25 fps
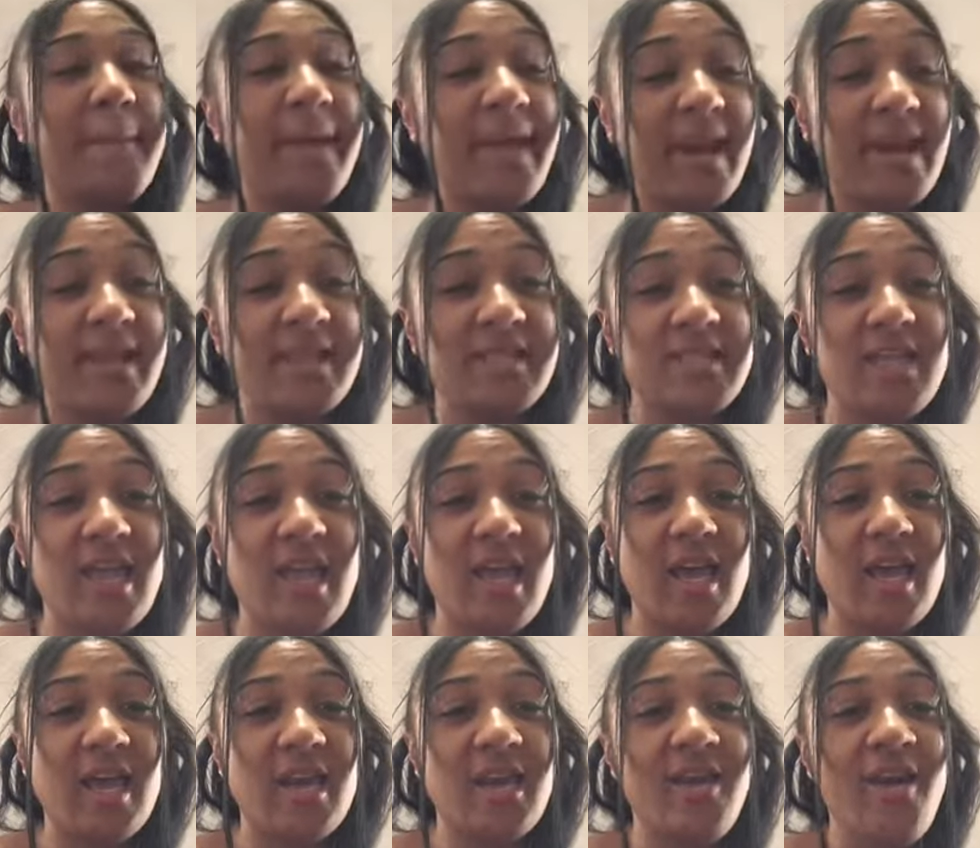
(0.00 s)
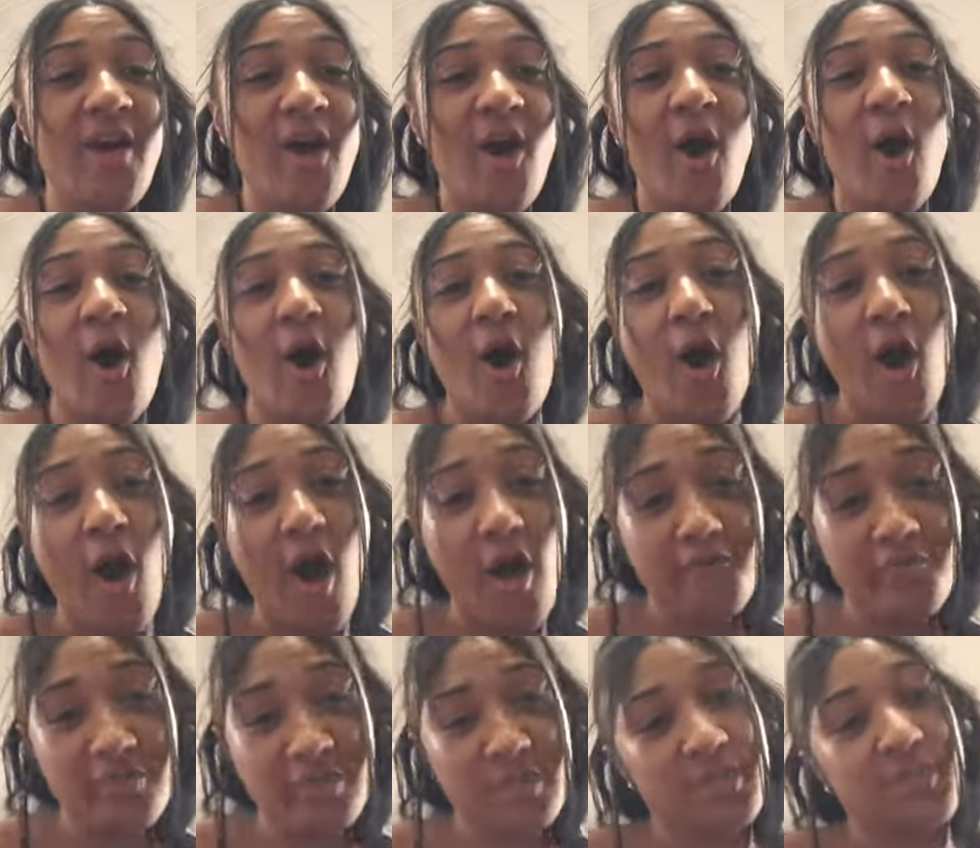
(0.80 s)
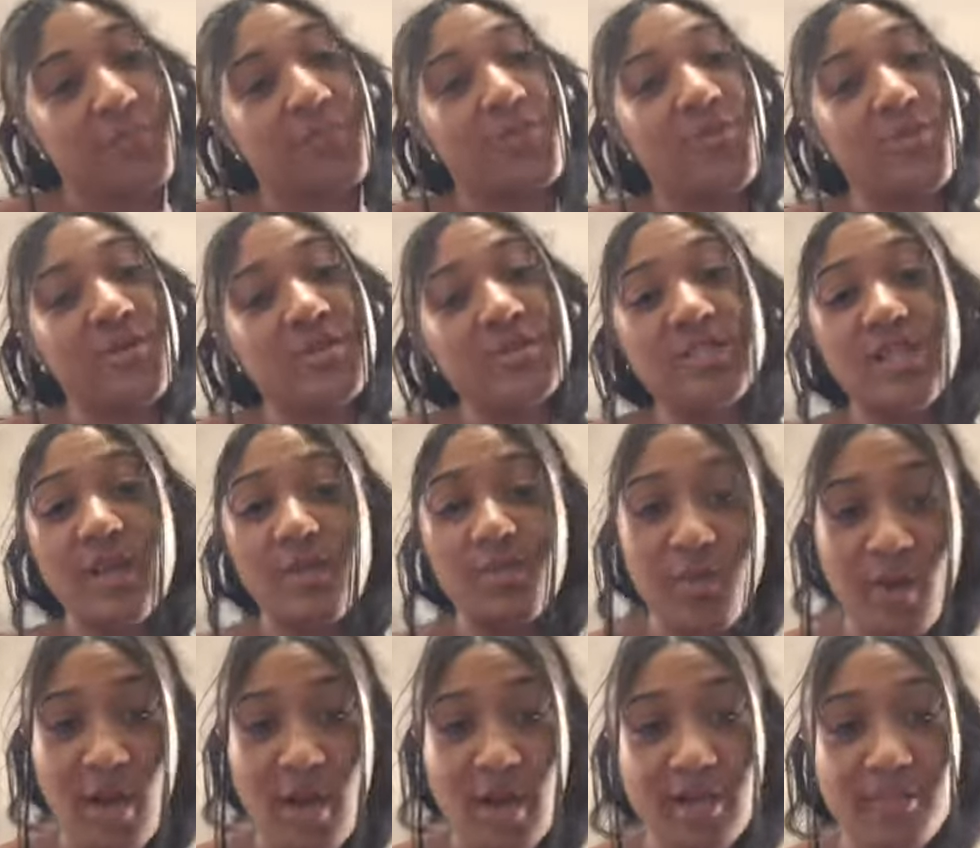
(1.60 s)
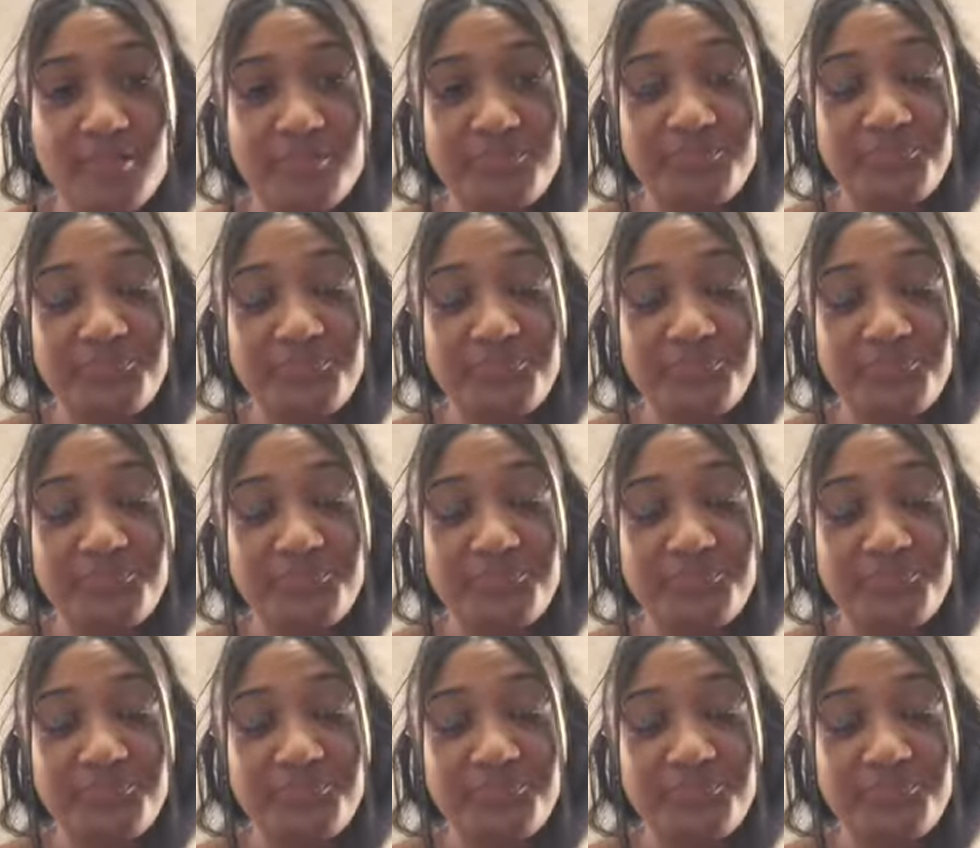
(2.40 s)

minutes and an officer pulls up, right?